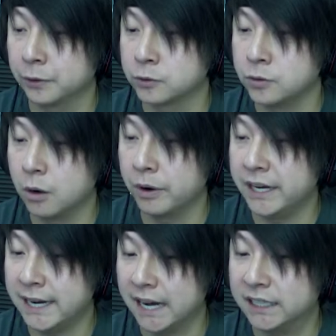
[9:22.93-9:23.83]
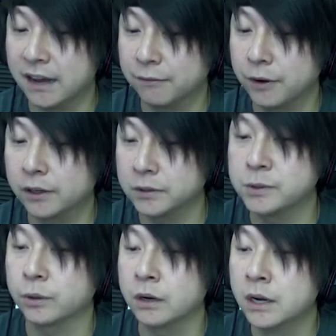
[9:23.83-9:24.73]
There's no way not to have fun
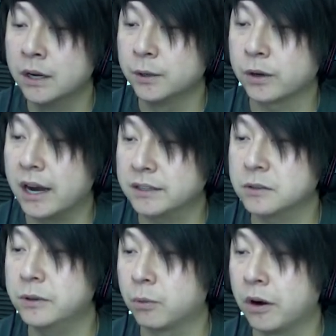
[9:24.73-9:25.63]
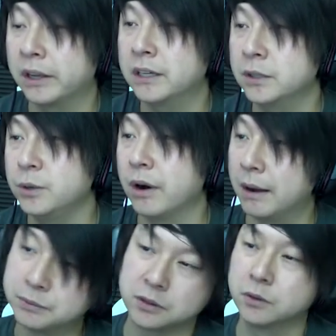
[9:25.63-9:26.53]
because you're you're constantly running into new
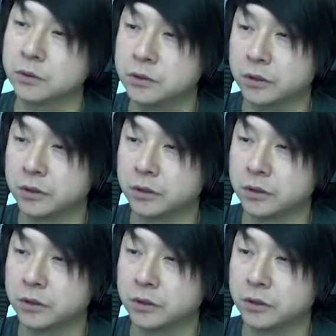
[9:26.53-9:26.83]
obstacles.